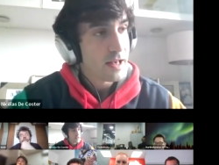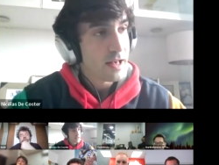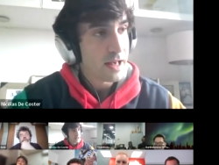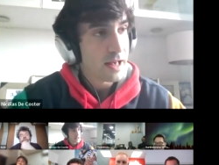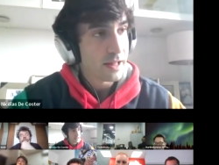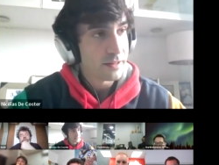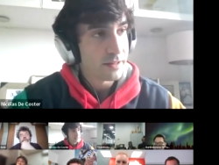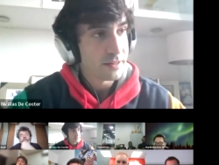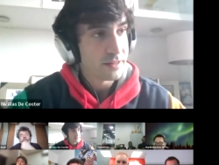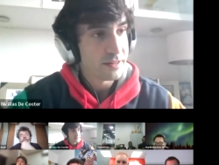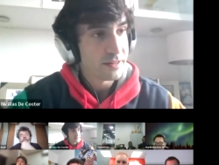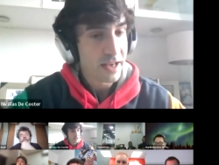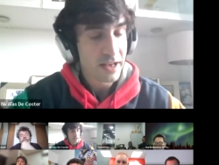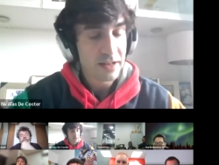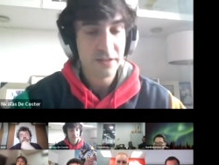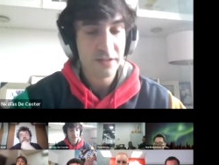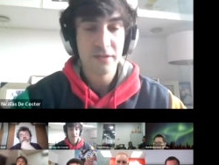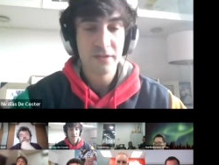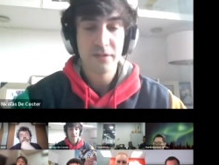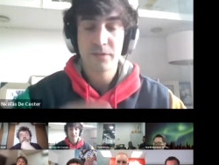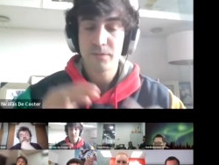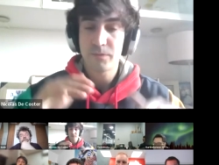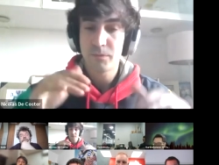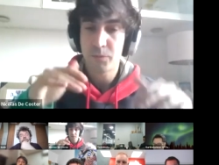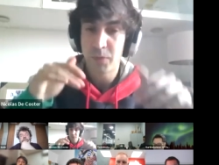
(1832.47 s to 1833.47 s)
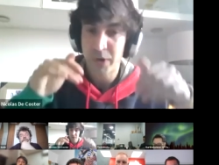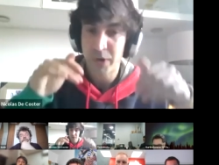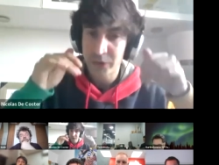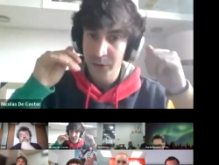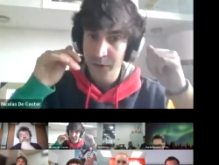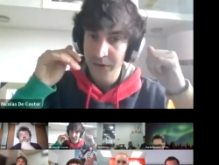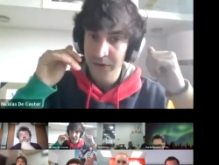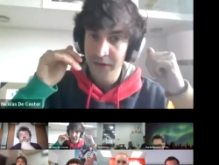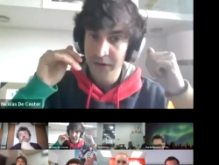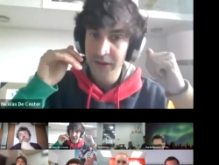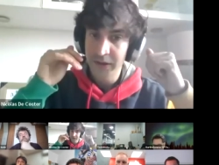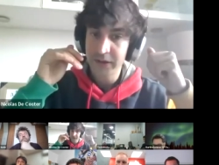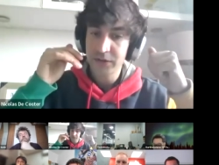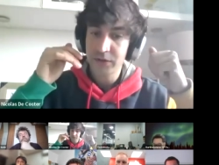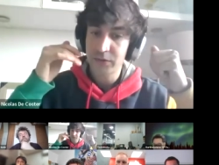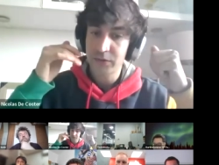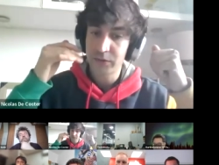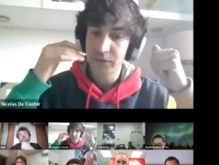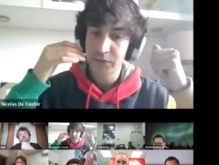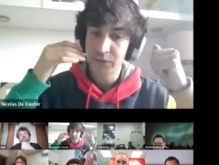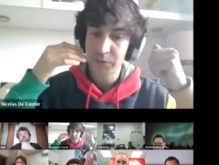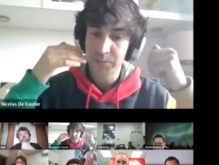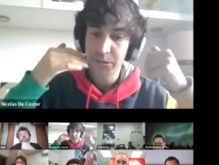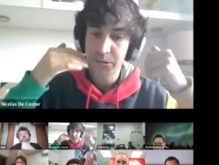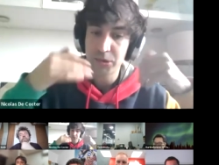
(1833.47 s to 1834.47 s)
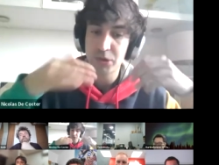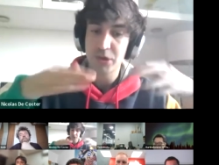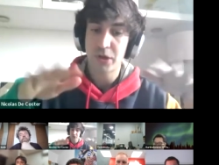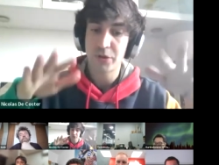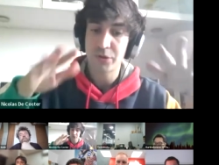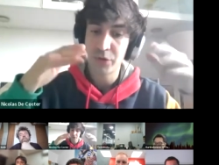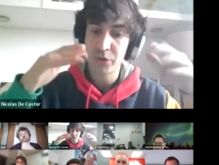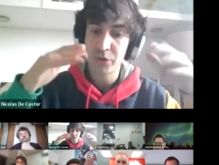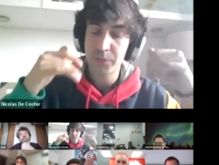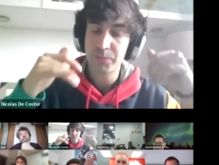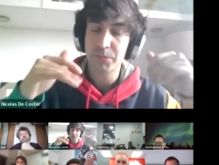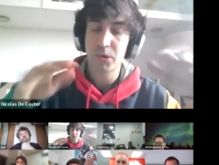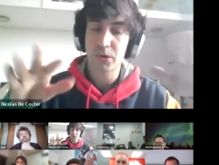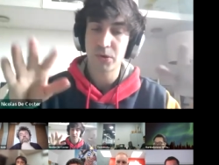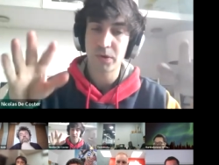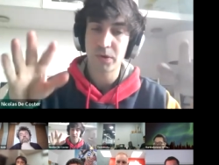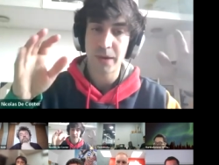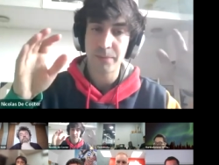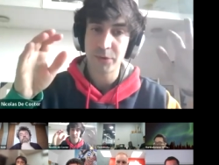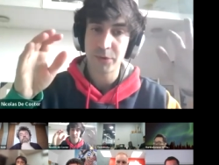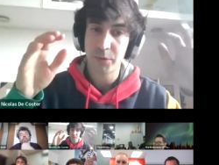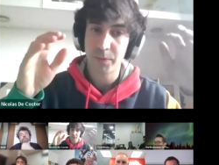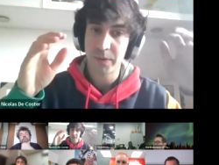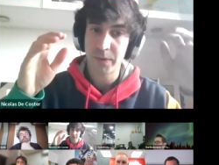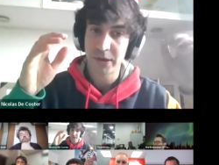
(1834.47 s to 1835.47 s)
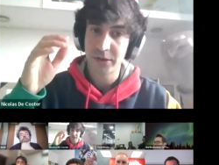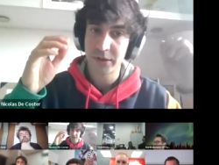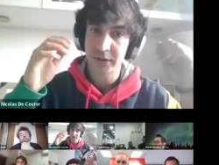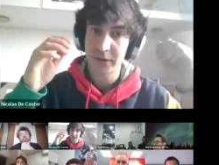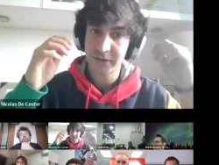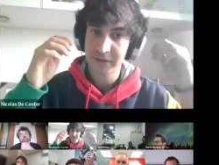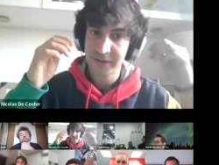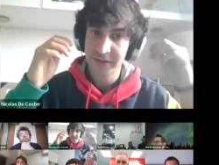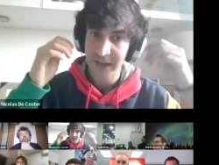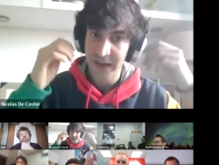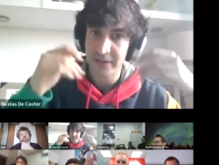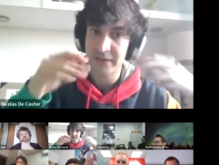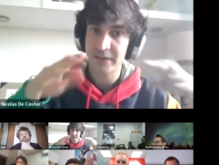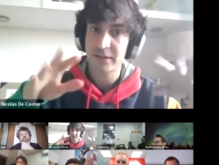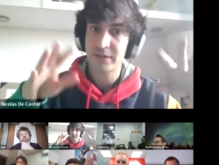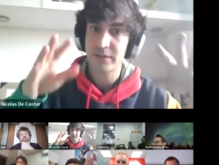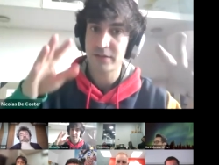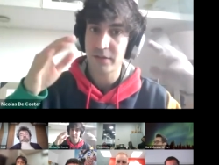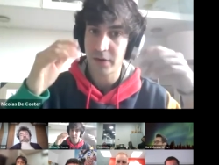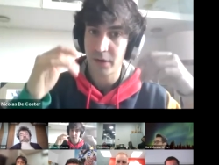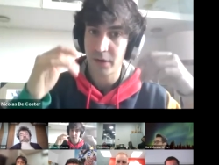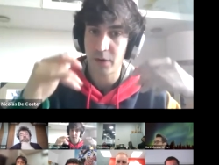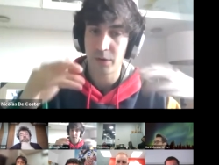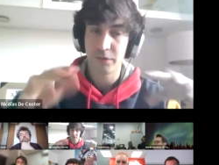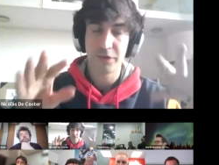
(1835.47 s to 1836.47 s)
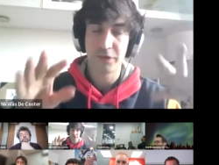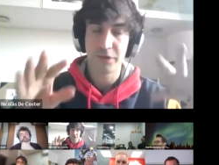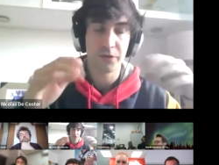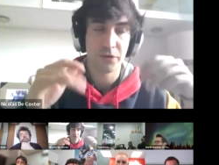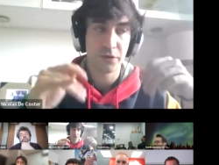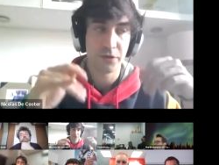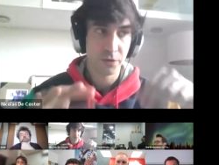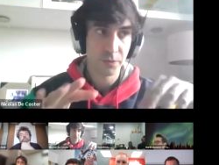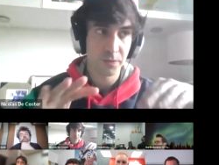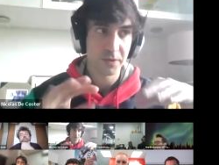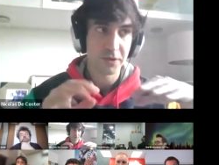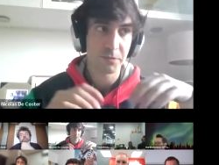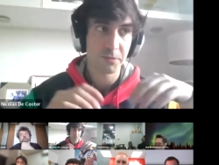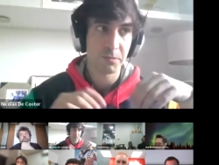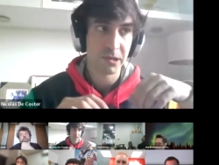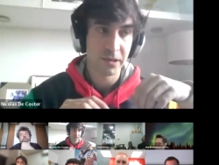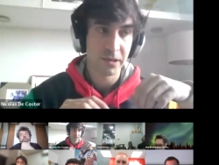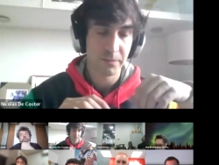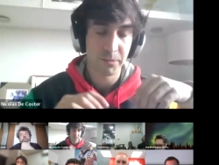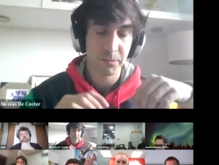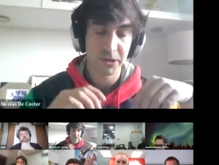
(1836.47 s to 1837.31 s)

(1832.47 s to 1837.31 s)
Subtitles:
And then when you need to push a new program, you will just send it over the USB.